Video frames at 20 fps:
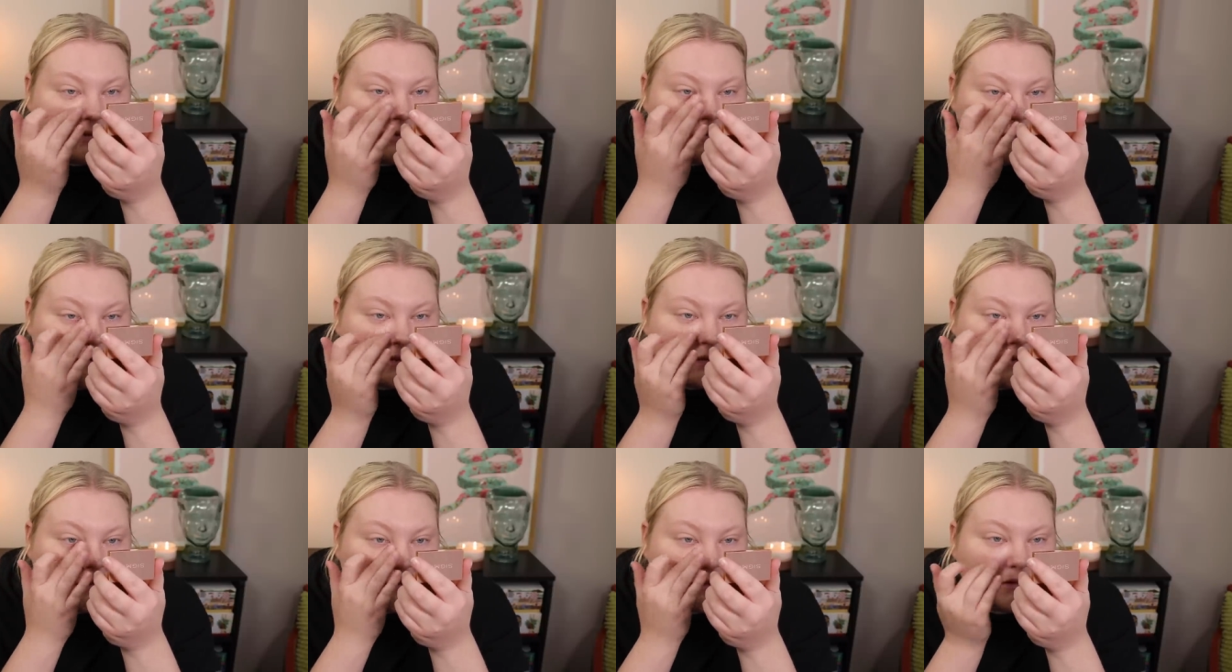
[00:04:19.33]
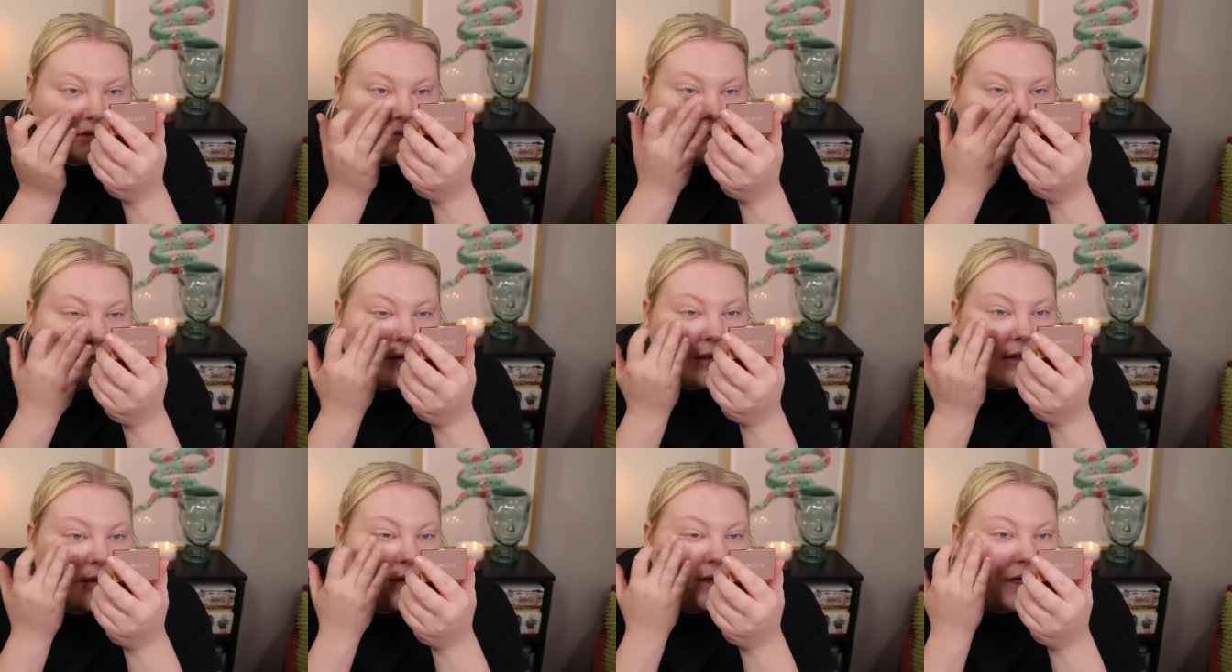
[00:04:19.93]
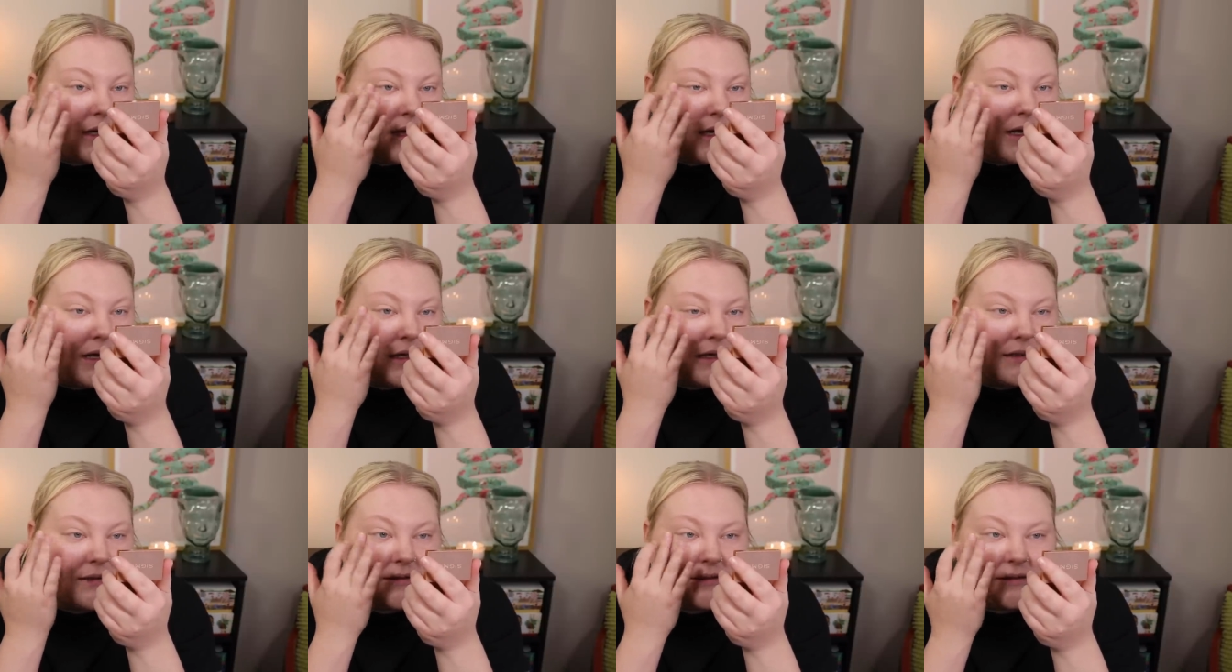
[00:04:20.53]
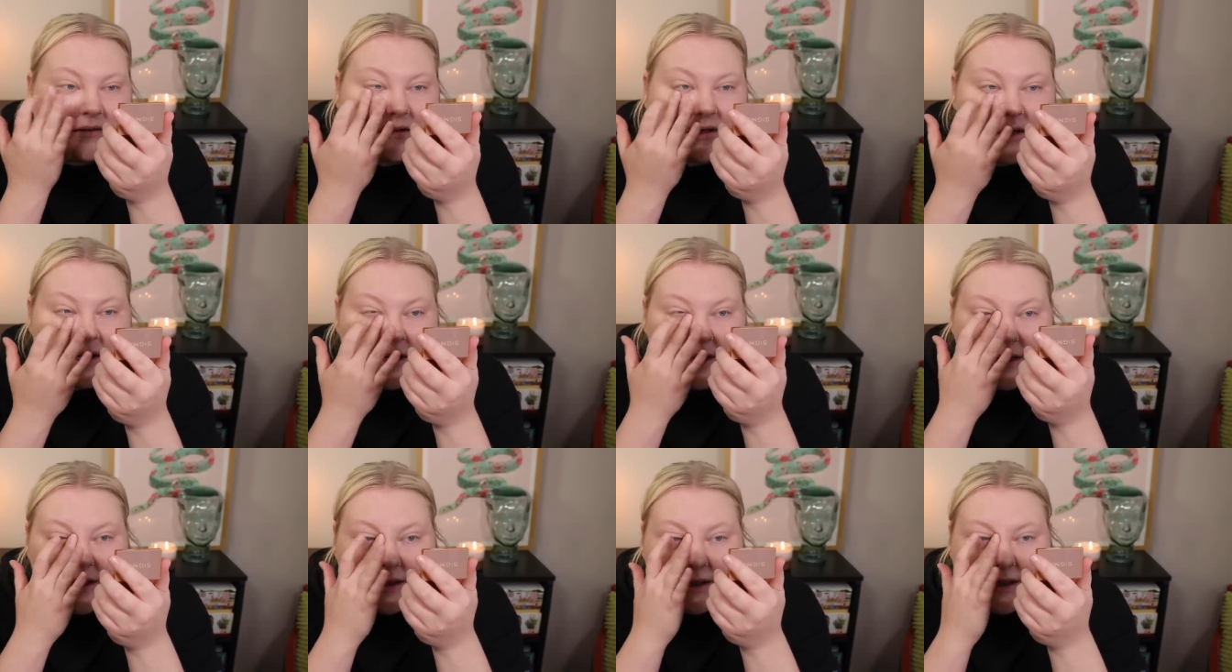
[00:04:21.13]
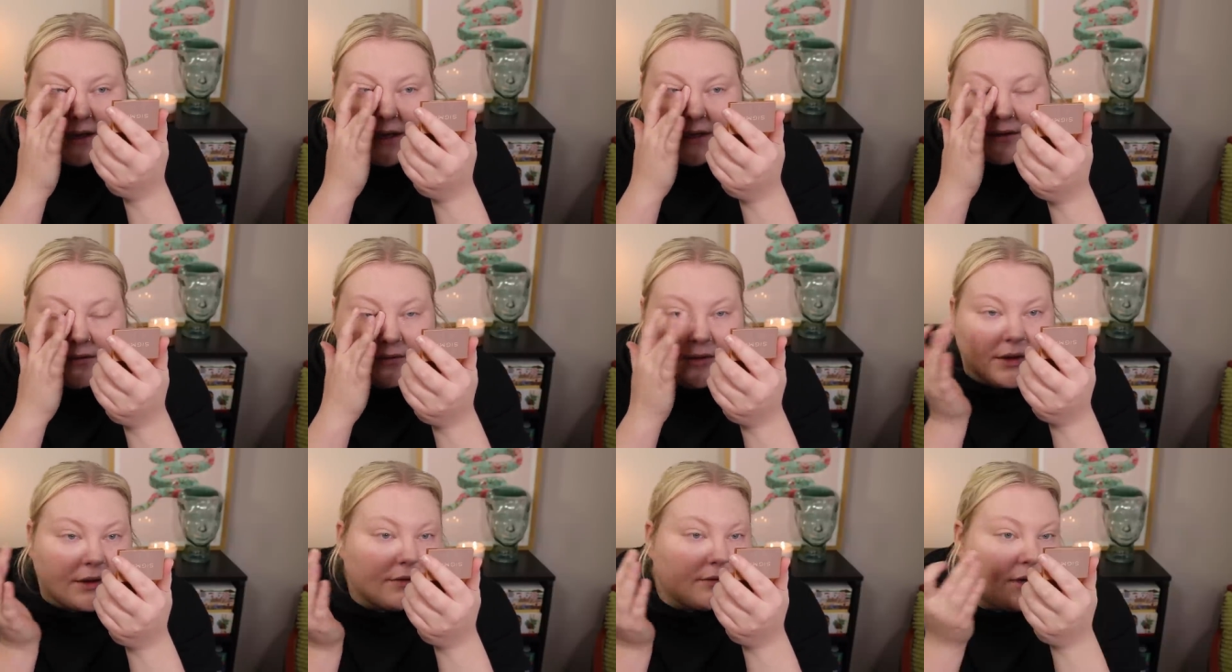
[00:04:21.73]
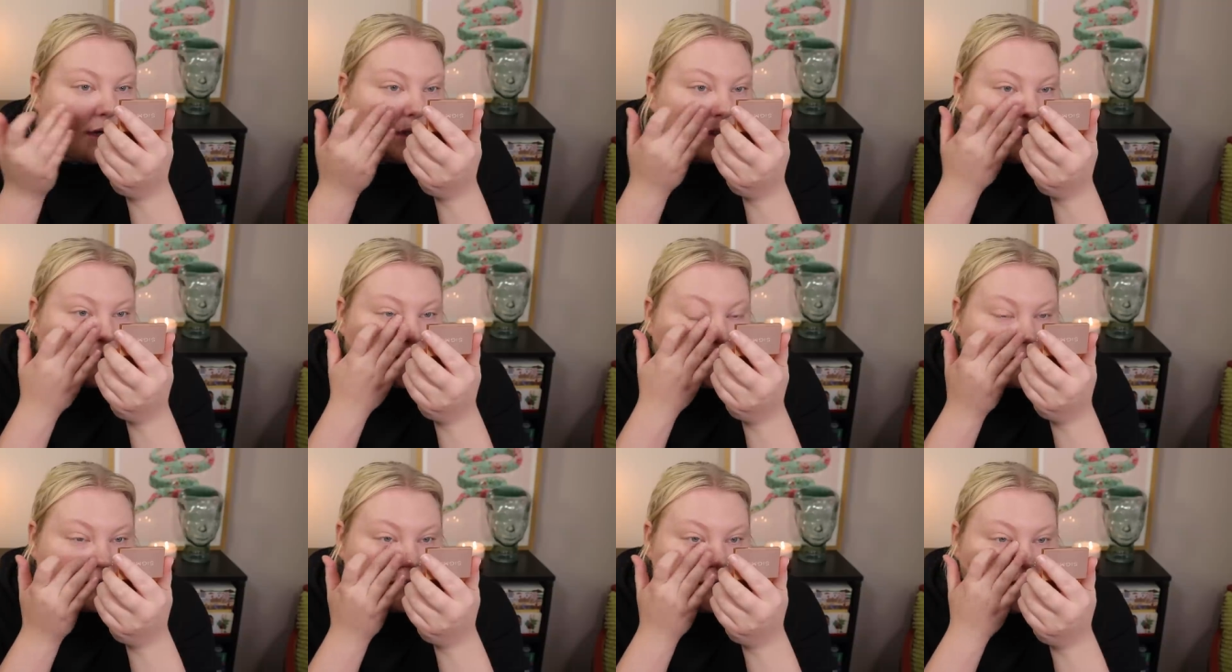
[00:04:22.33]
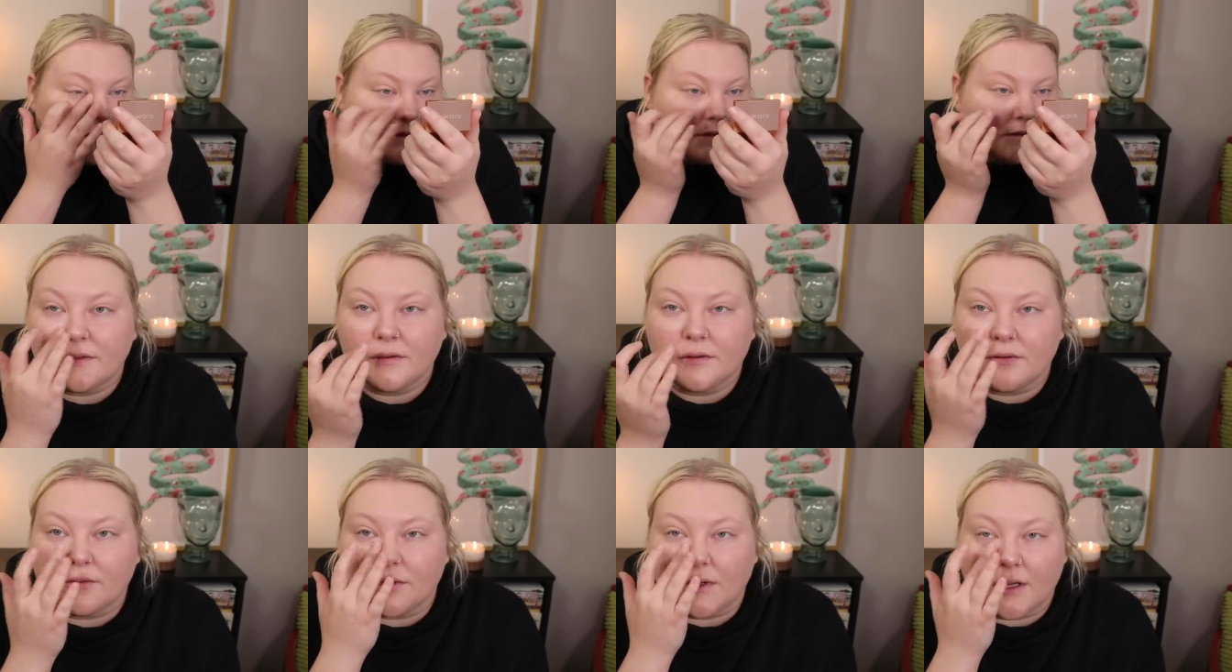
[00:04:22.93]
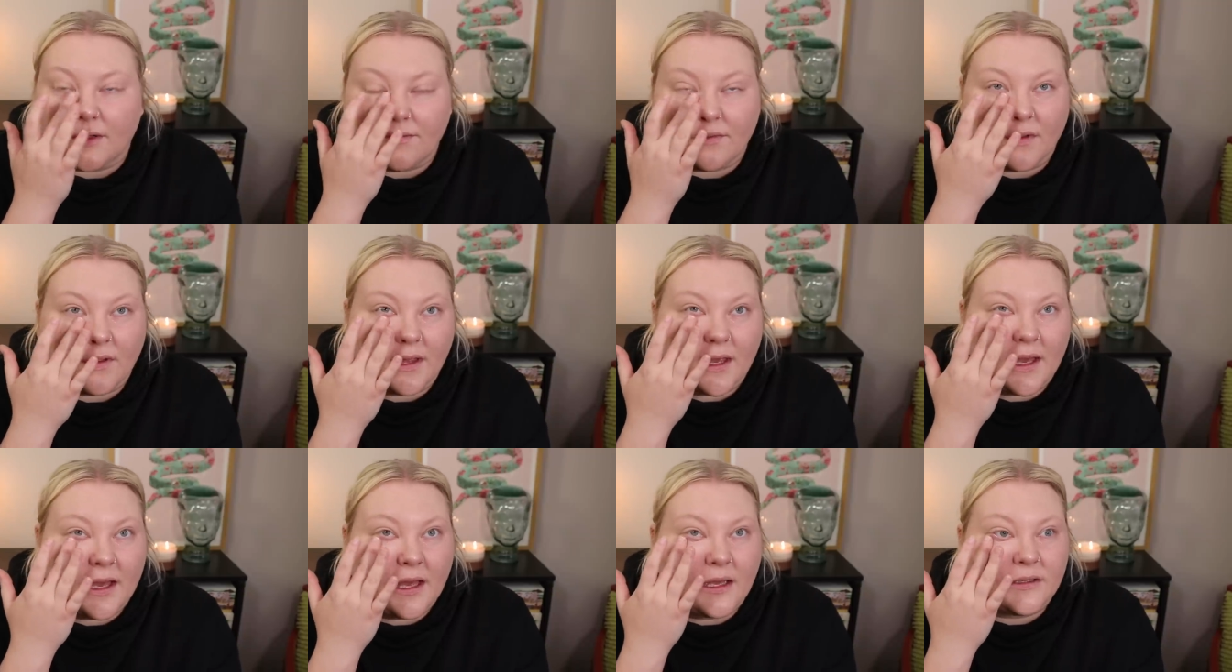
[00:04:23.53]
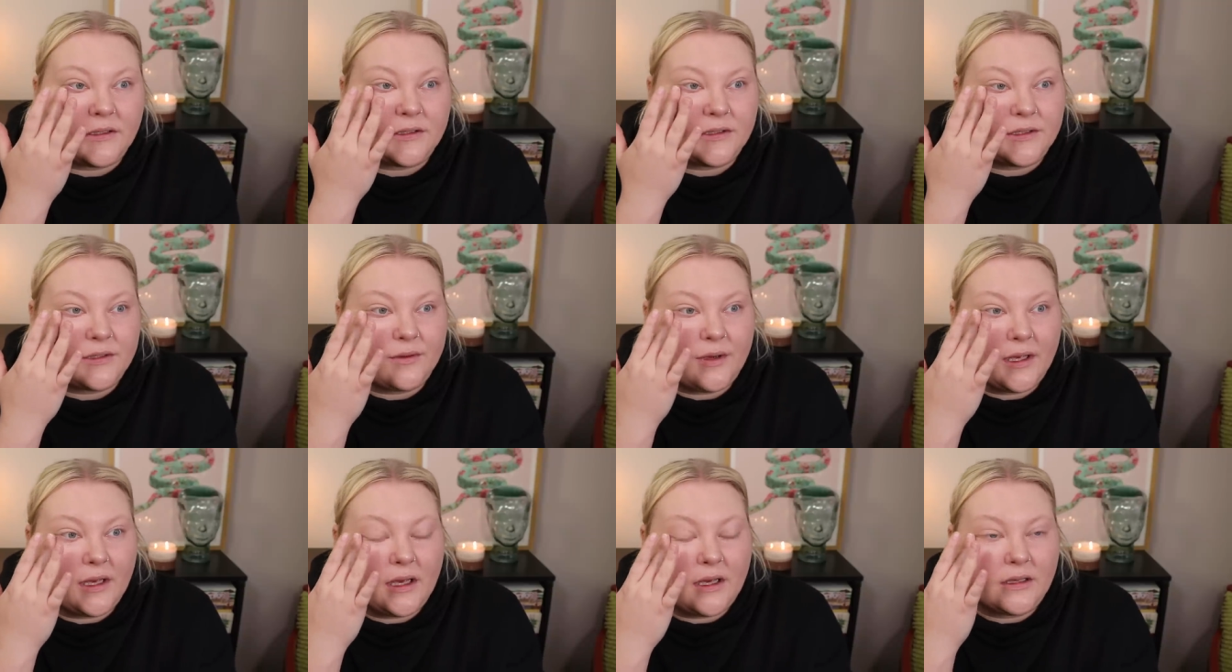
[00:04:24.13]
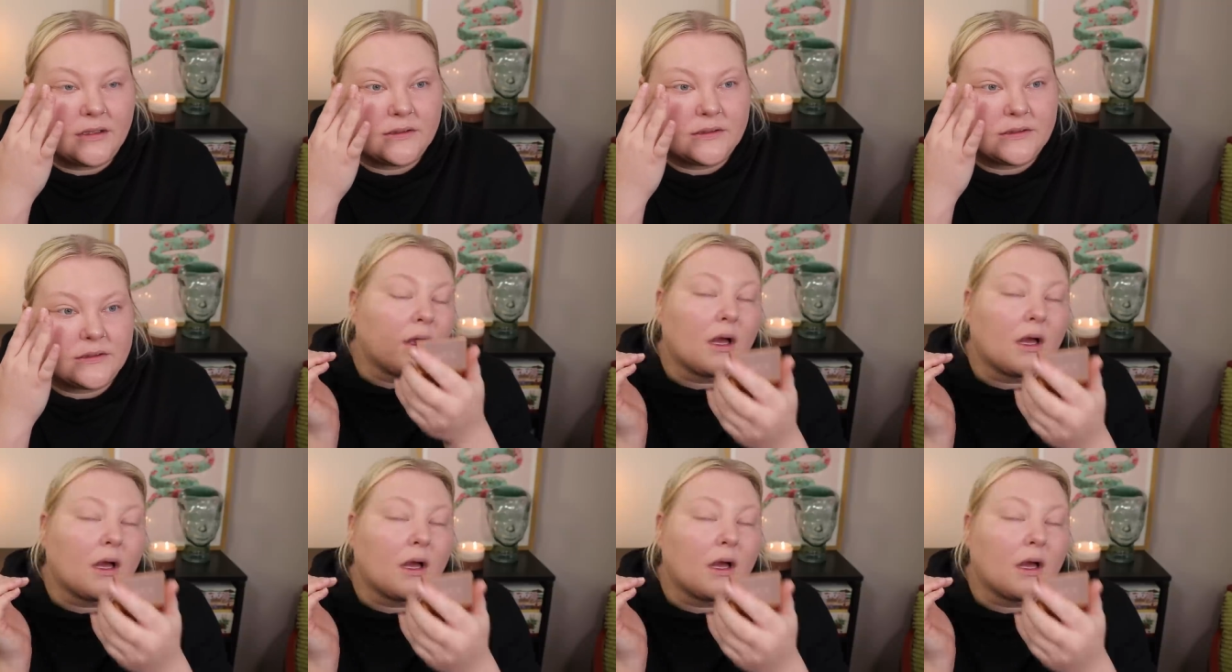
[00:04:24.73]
just weird, I guess, and I don't know, I just, this is what I felt like I had to do, I guess.